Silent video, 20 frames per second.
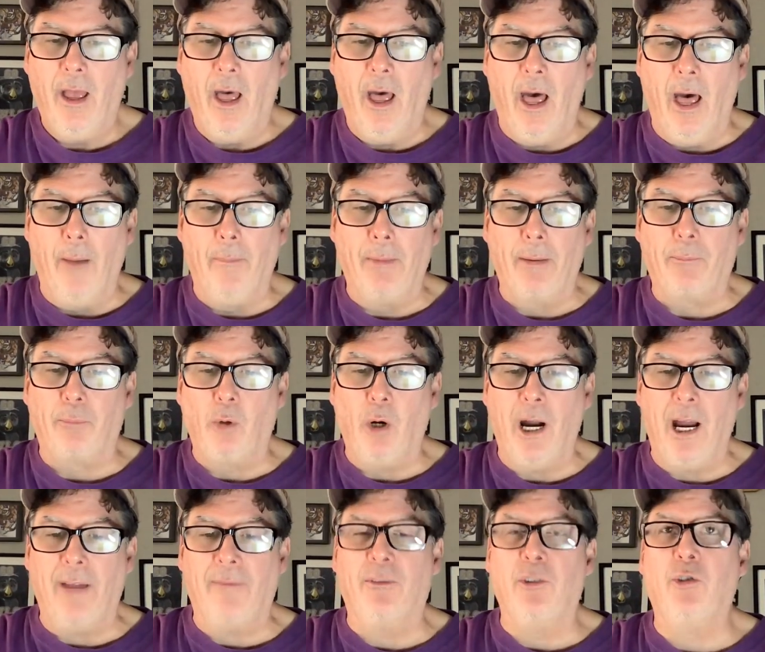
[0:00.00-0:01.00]

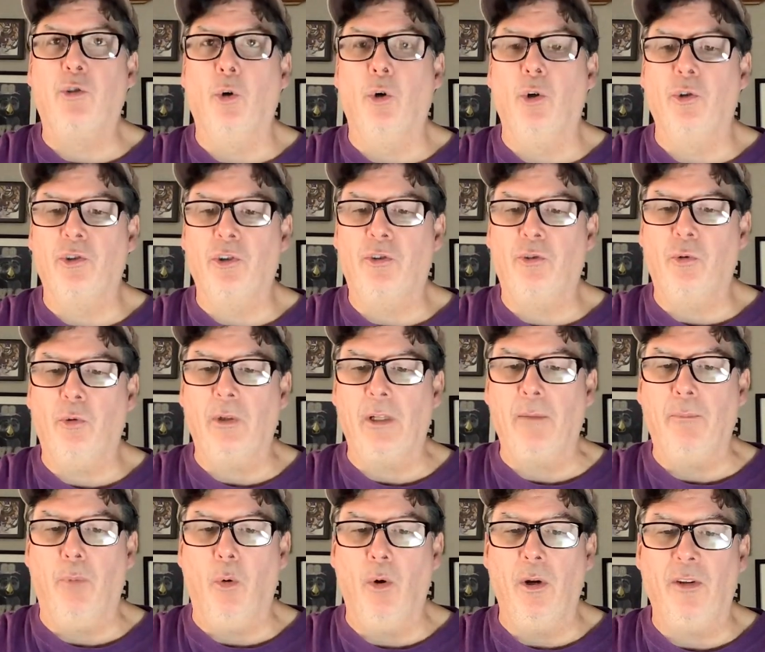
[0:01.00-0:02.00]
McBride for Georgia, 20
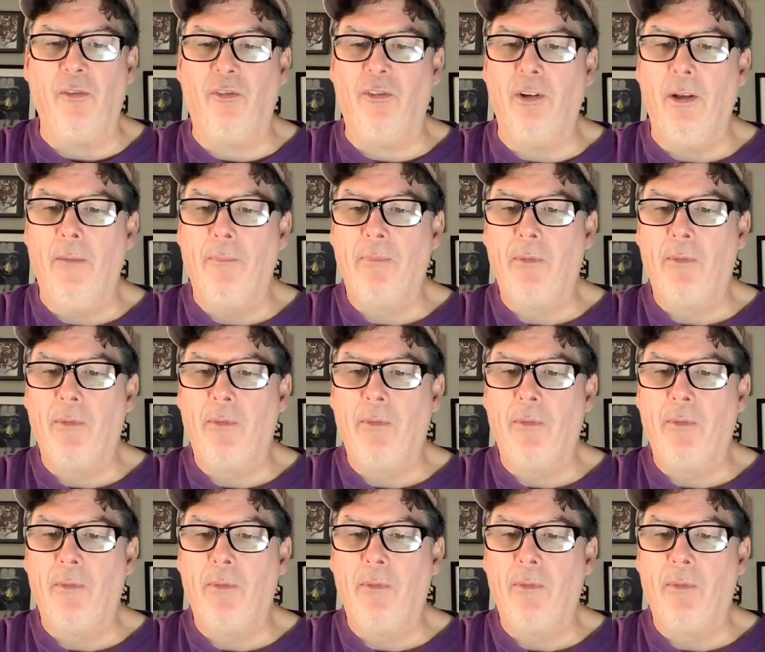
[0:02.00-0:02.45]
points.